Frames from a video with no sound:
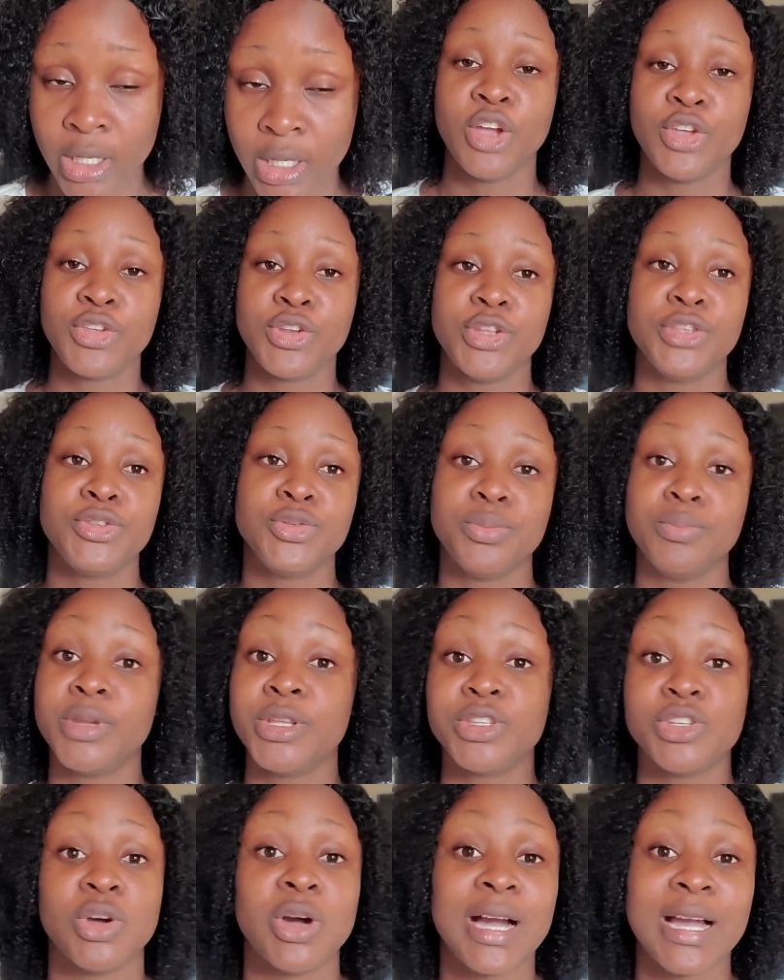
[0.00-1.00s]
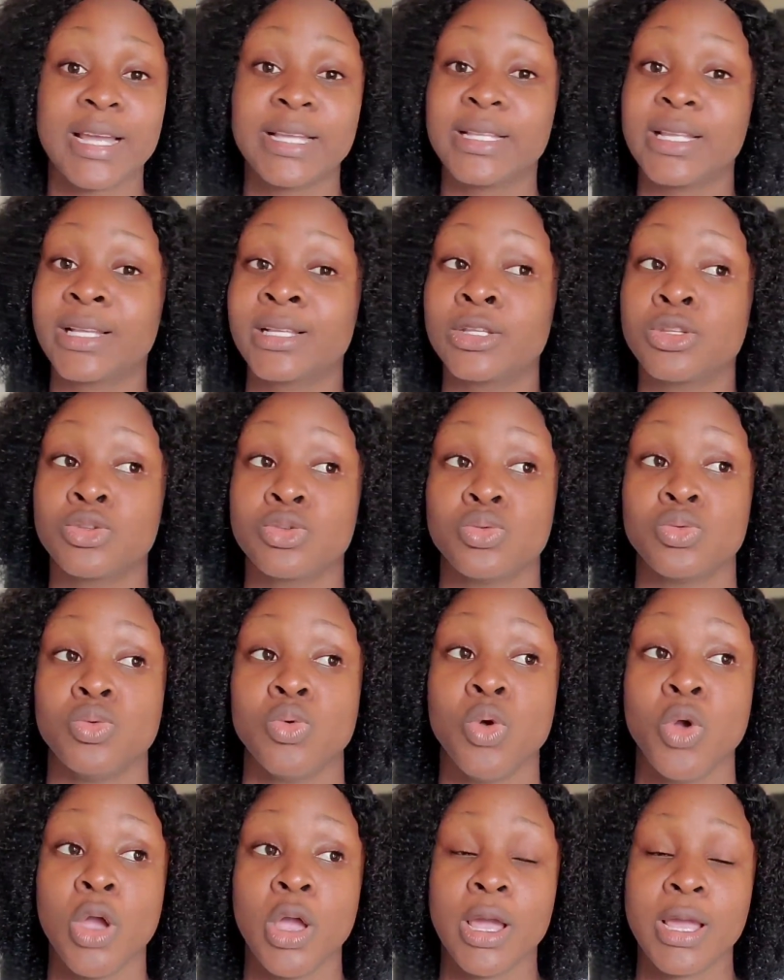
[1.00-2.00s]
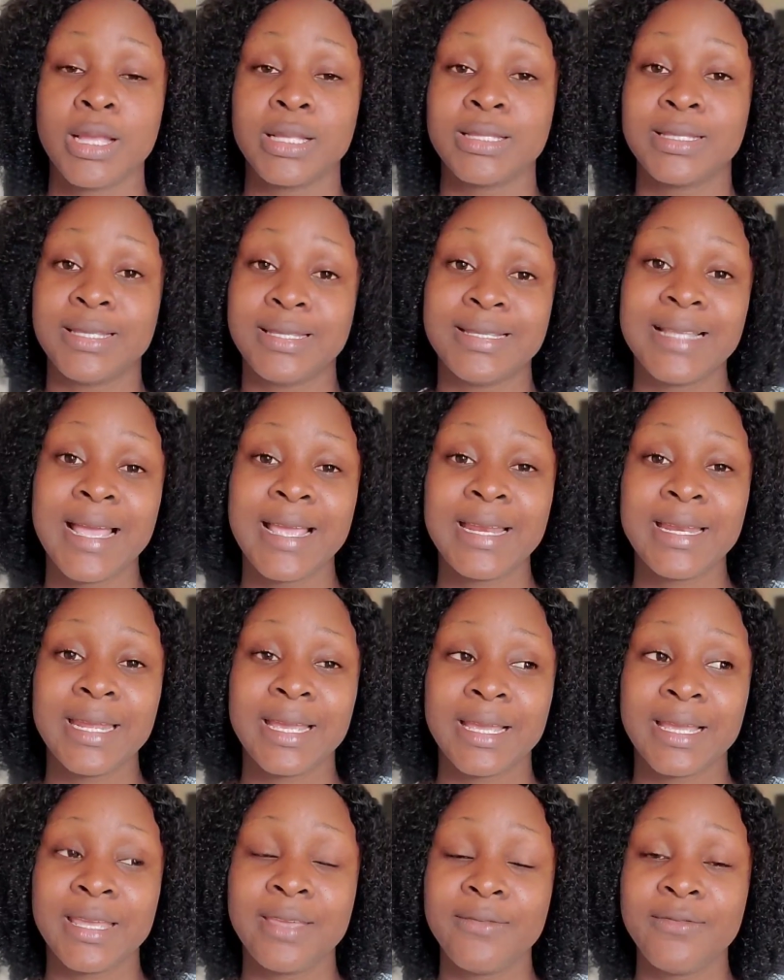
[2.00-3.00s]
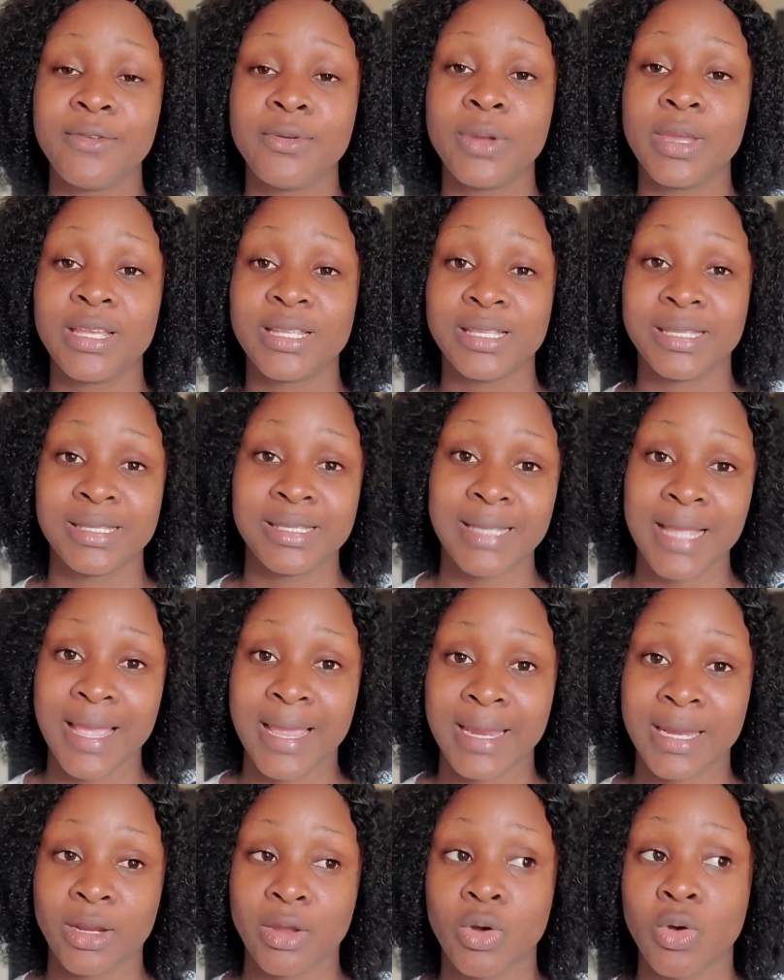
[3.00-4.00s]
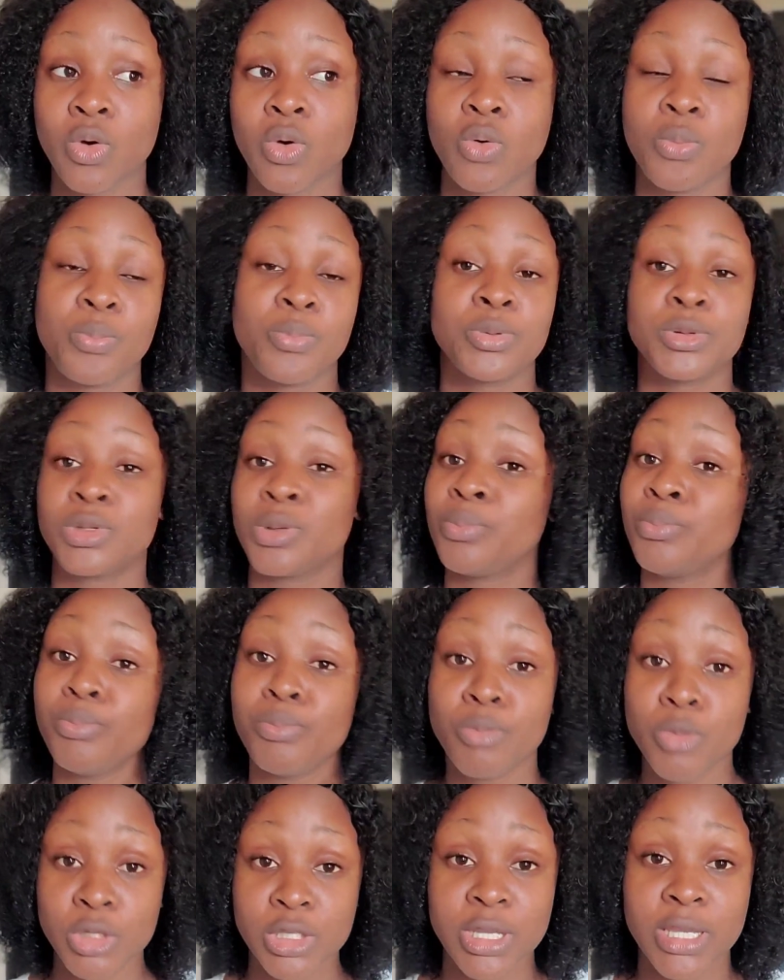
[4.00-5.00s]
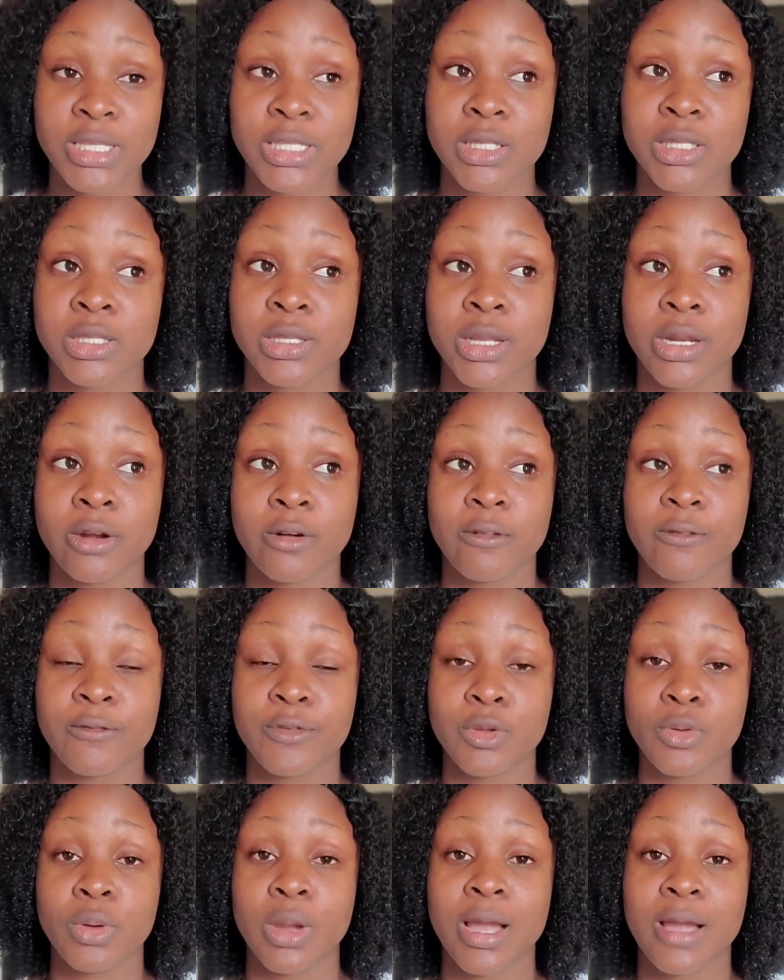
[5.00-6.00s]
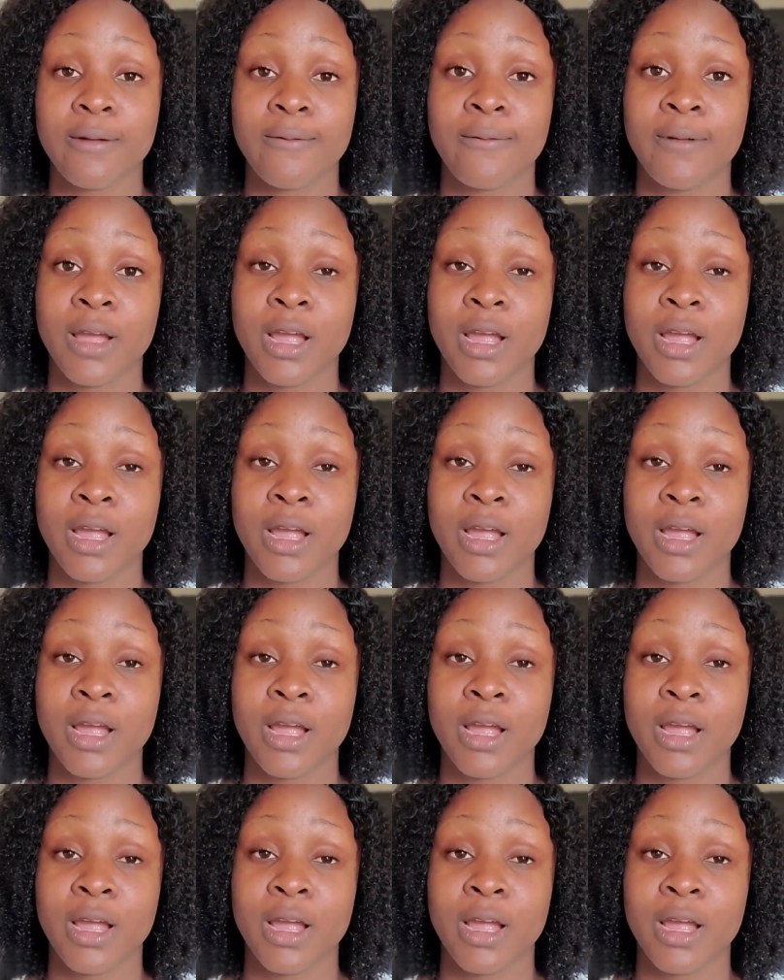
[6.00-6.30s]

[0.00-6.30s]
You need to meet your architect to design, give you a design, or some, most cases, a lot of you have